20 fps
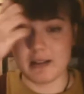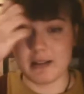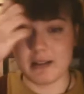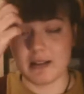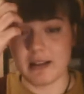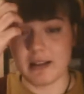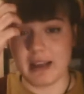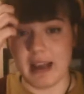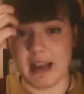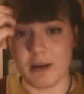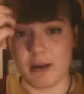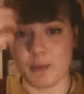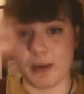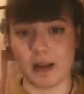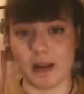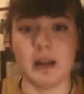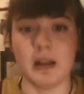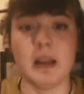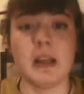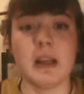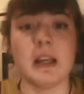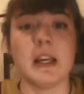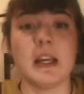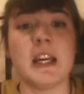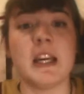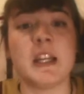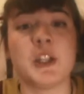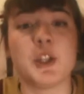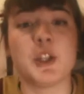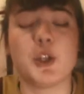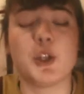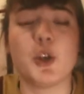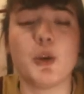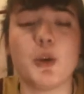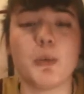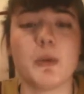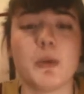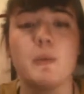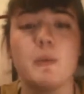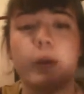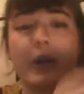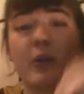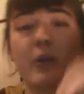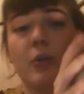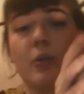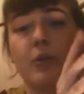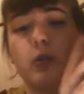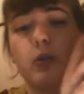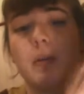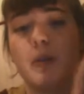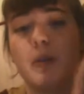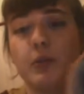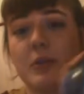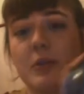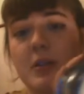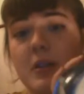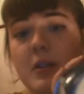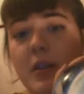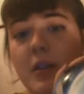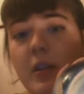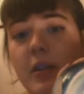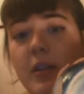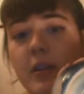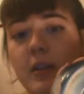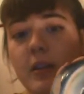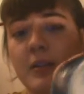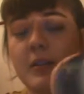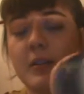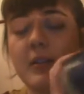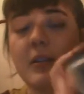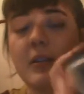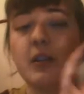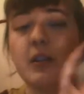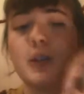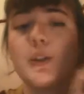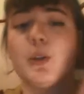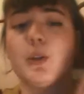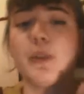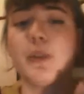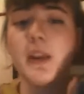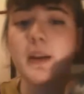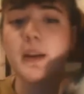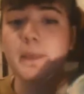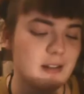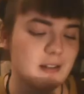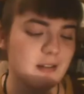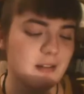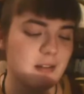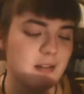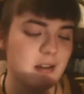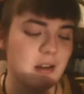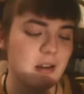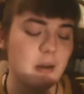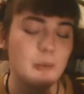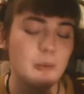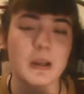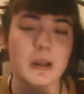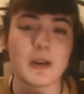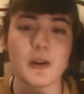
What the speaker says: yeah, well, in German we call those things Stöfchen. We